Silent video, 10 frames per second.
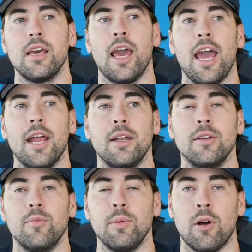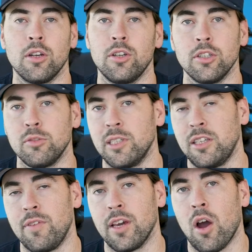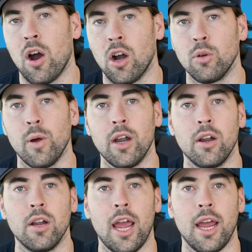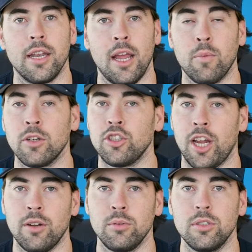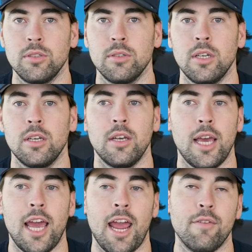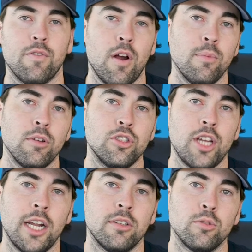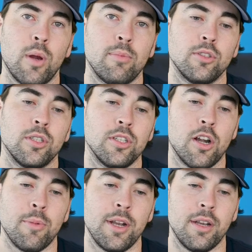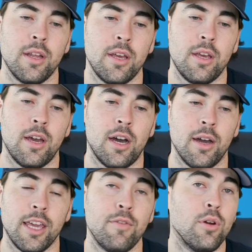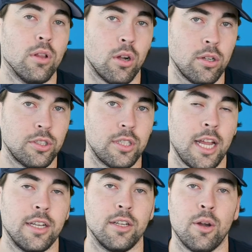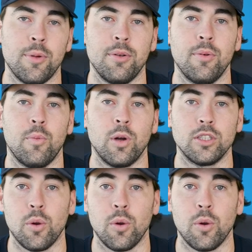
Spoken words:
and we monitor specific hardware and network channels. And from those channels, we're able to determine give you alerts and determine what's